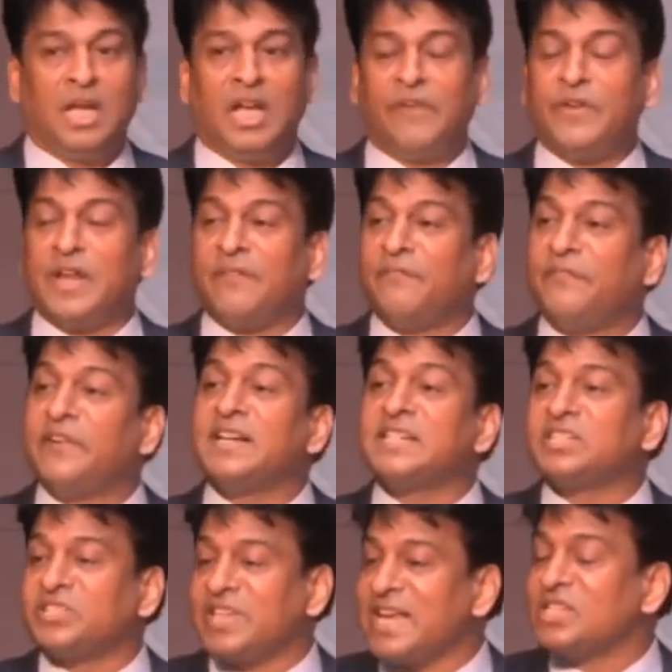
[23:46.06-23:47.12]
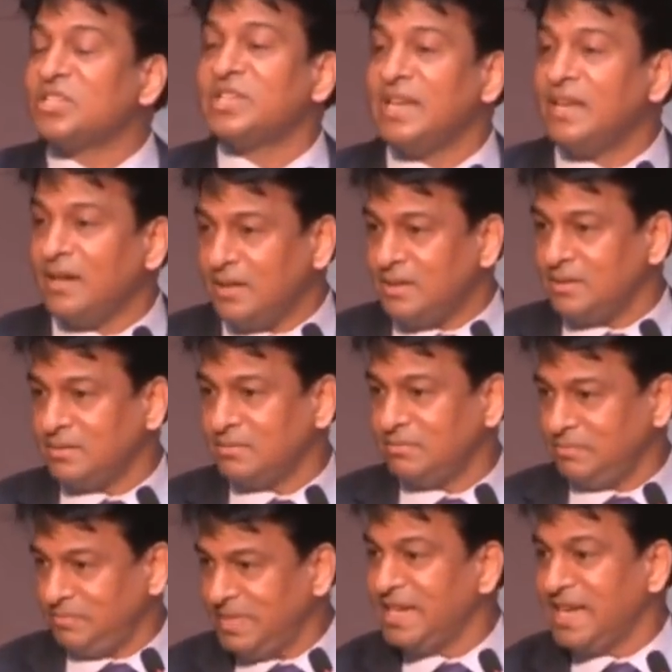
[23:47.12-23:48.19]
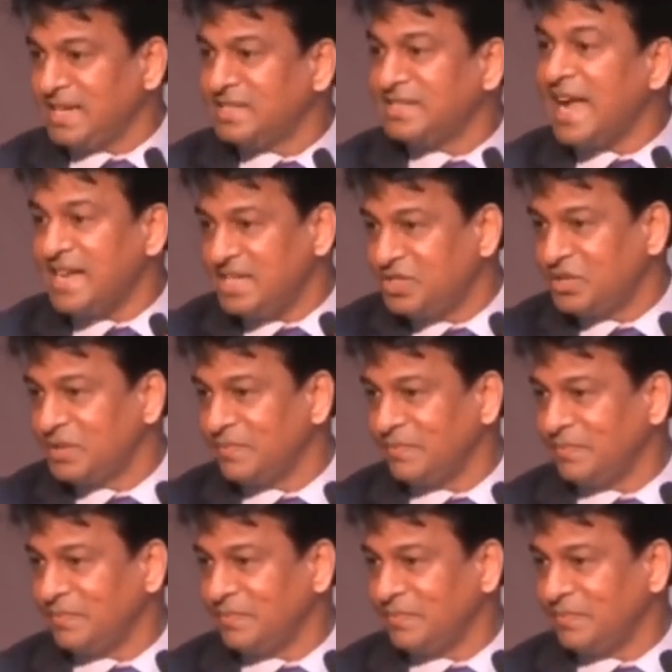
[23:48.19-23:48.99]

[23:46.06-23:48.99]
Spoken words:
If you're a first stage dealer in excise,